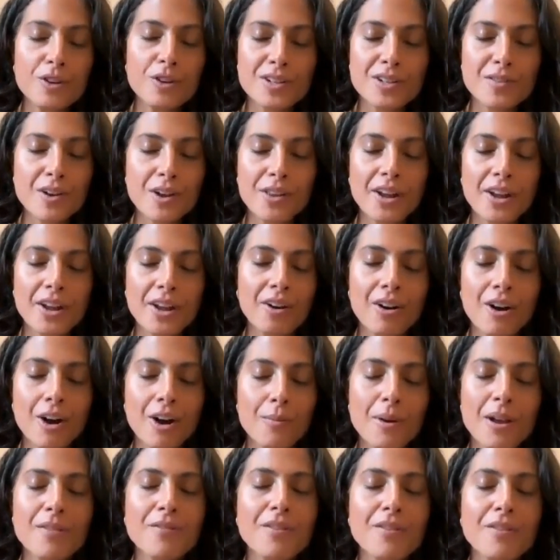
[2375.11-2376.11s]
First of all, they're
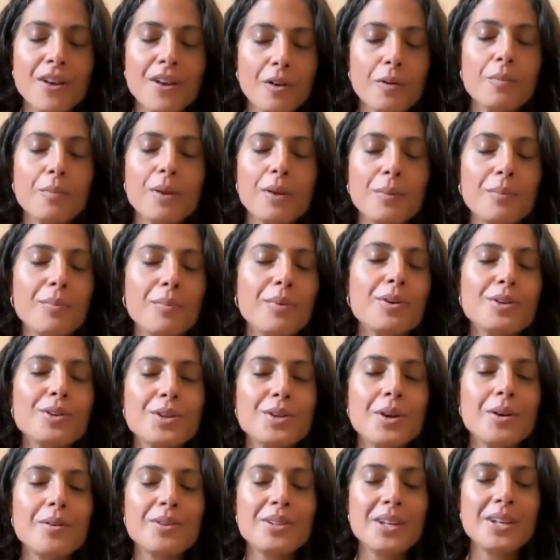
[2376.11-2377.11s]
all my favorite
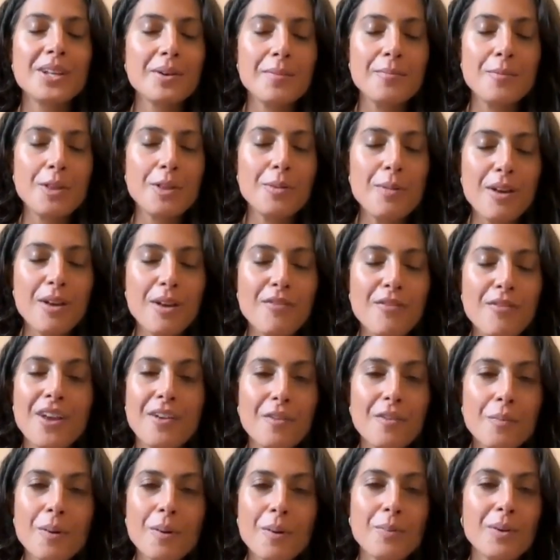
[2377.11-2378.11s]
people. So I was like, I'm with my
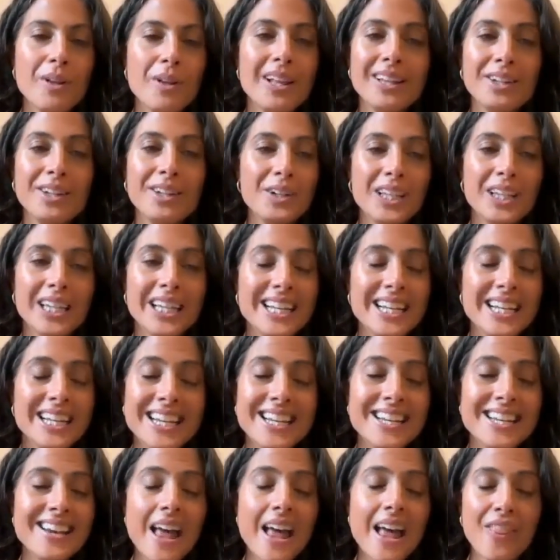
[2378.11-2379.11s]
favorite people. I literally
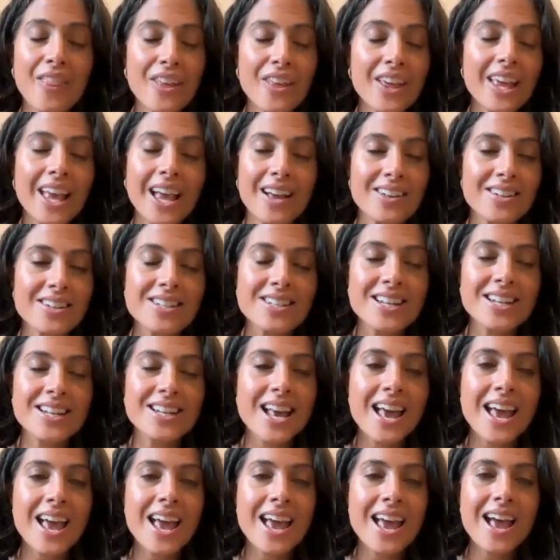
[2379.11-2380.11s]
need nothing else.
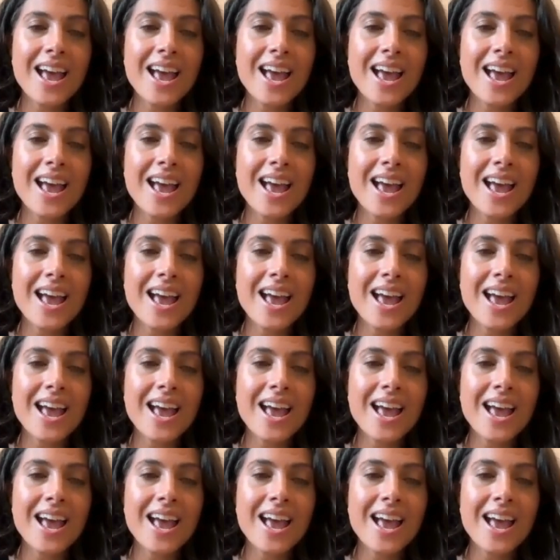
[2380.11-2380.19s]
